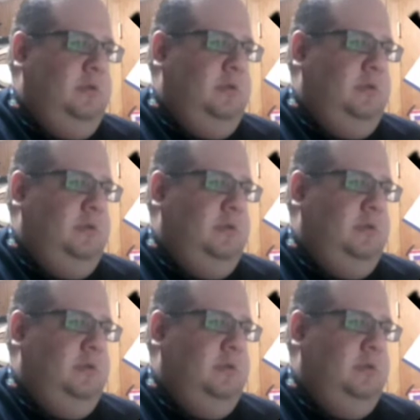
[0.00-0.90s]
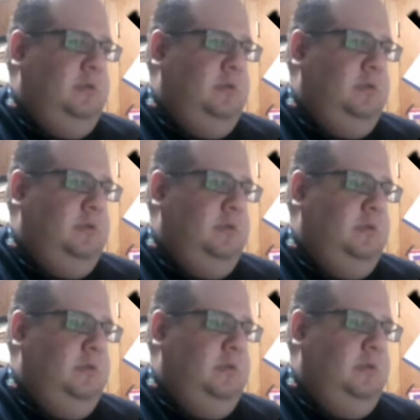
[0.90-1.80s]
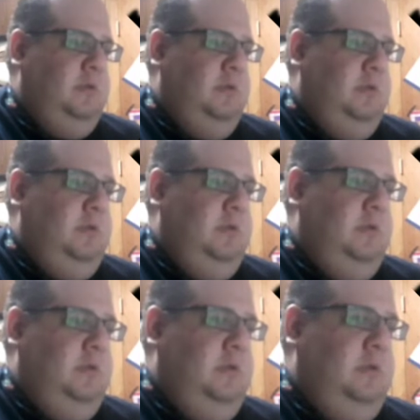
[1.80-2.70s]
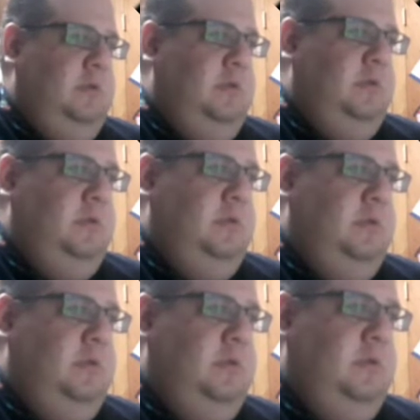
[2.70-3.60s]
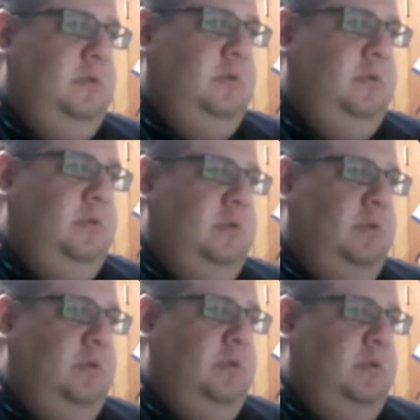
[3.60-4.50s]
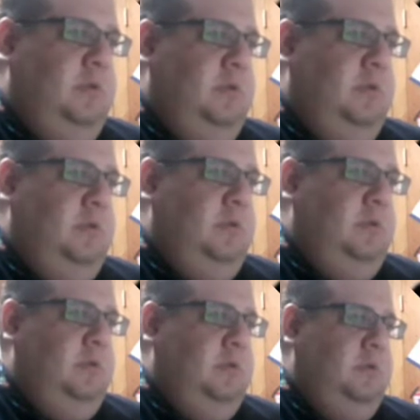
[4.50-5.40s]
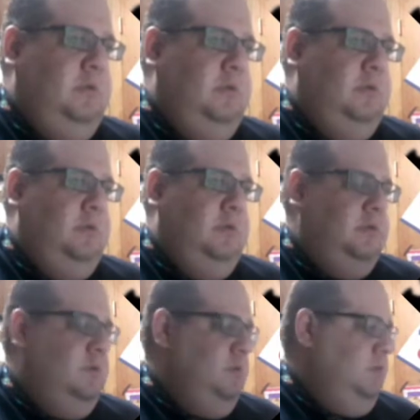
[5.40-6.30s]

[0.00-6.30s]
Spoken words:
No one is speaking in this clip.